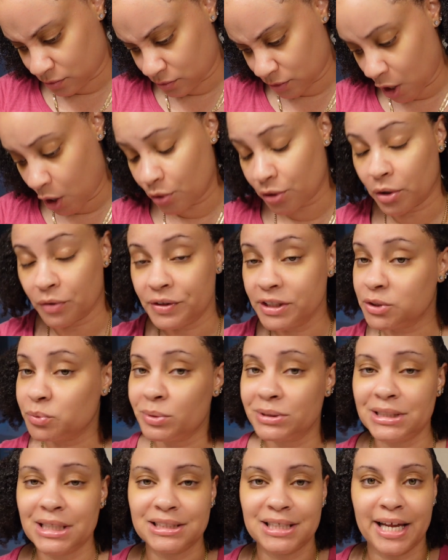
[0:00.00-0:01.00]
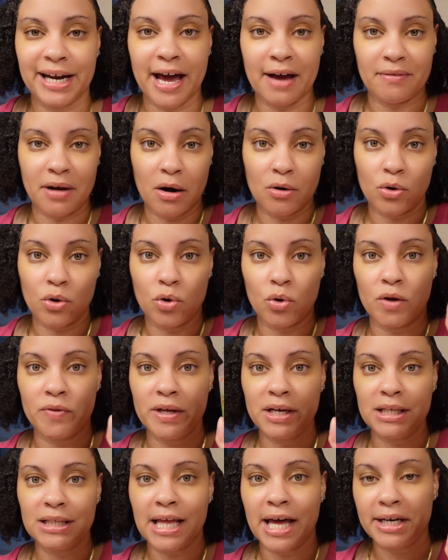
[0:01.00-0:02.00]
Oh no, this one does not have alcohol. There
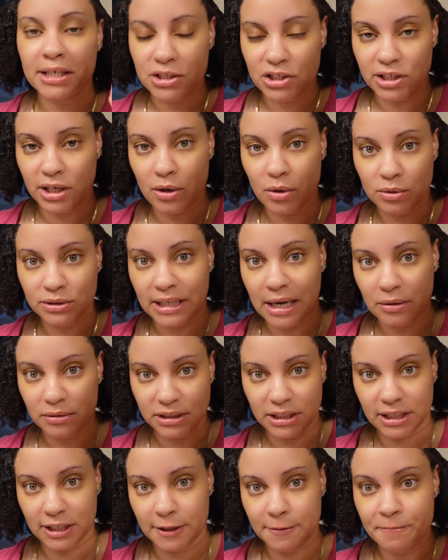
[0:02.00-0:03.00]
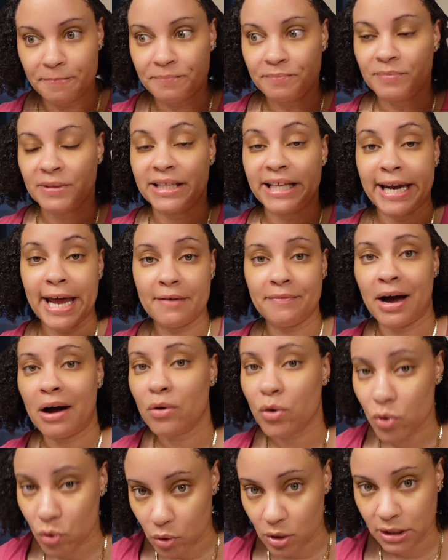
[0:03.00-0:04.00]
are a lot of gels out there that have
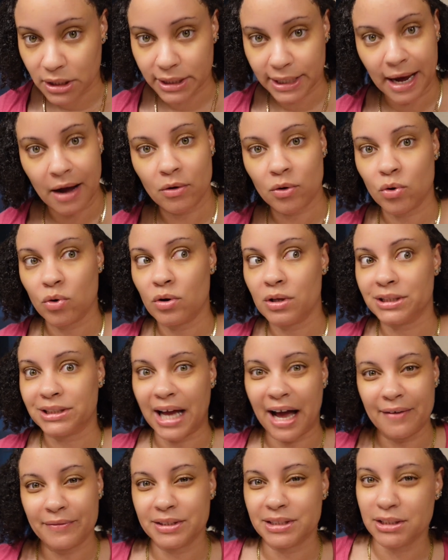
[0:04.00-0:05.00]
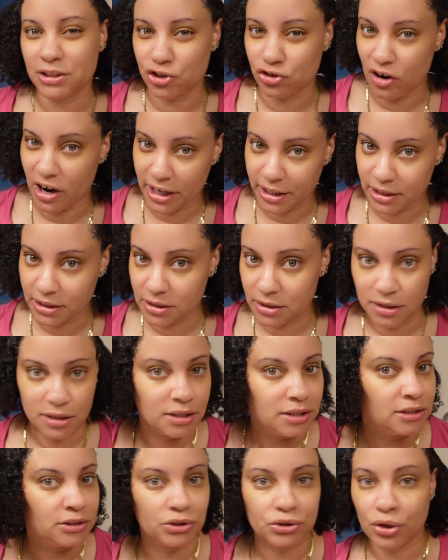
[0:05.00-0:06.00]
alcohol in it. Alcohol is obviously drying,
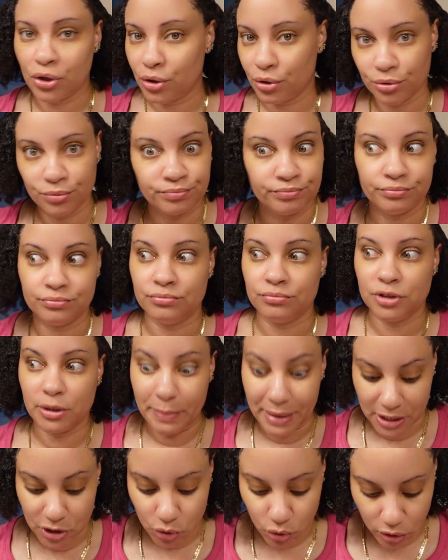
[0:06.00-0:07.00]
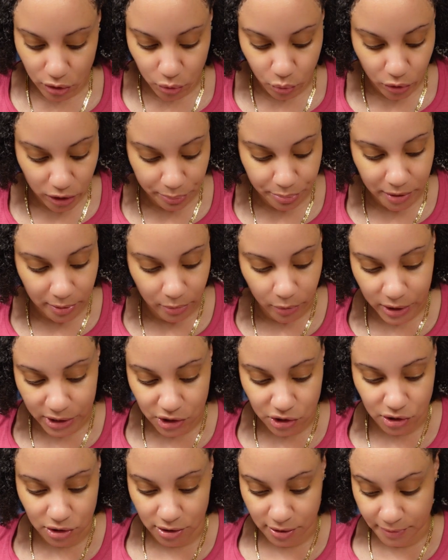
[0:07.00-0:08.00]
so you make sure you want to put
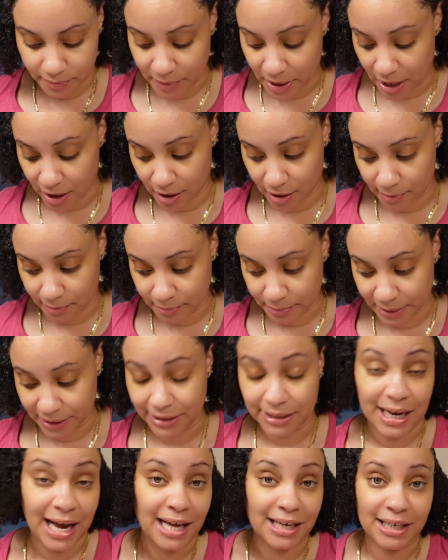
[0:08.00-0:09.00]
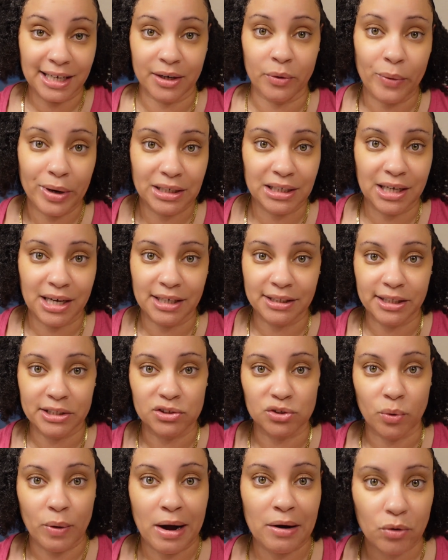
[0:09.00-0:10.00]
moisture. But I like Wetline. There's
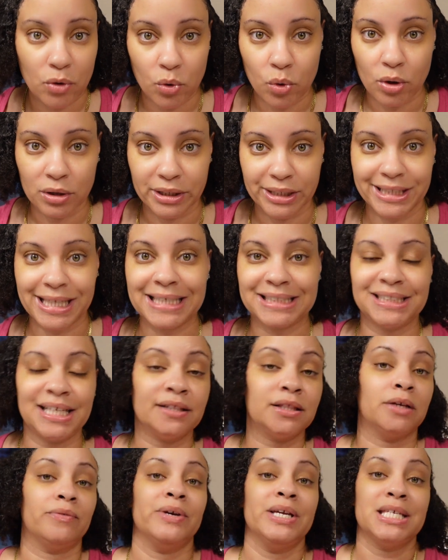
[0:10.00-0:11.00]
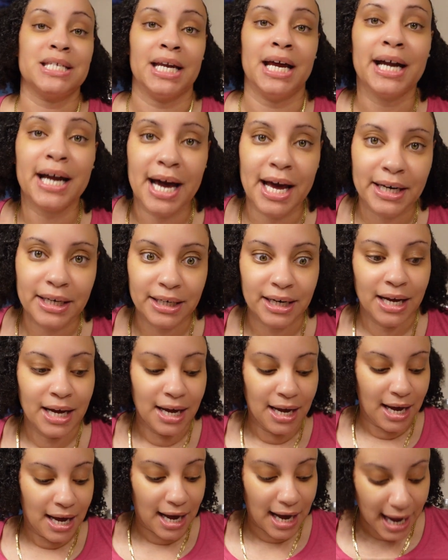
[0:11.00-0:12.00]
no alcohol in it. That's not the reason I got it.
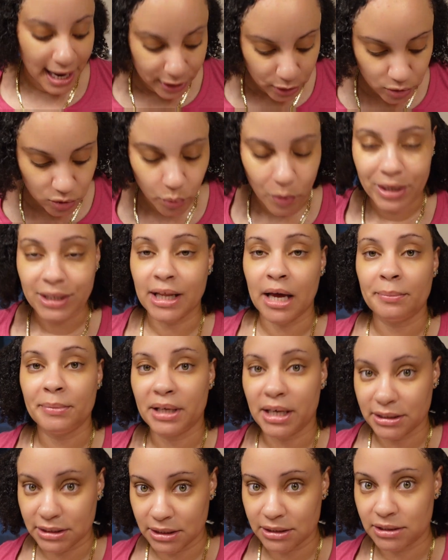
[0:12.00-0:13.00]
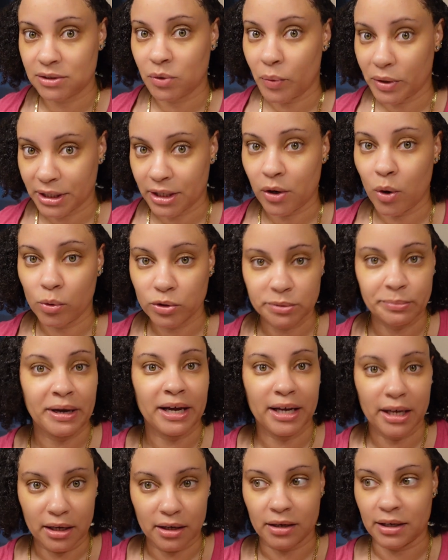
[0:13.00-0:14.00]
I use Wetline because this is the one that holds my
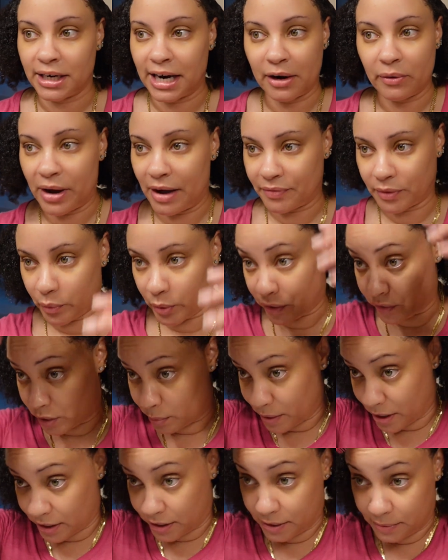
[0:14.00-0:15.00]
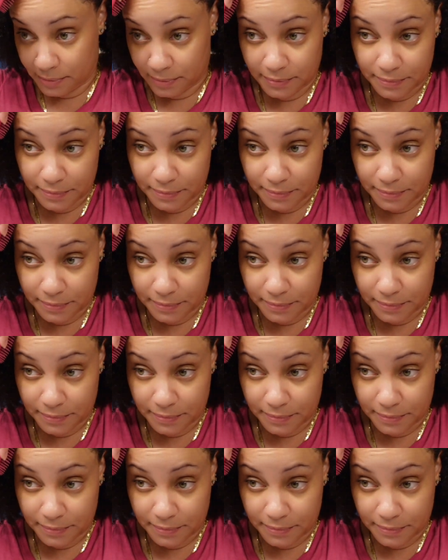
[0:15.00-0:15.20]
hair and I don't have to worry about it.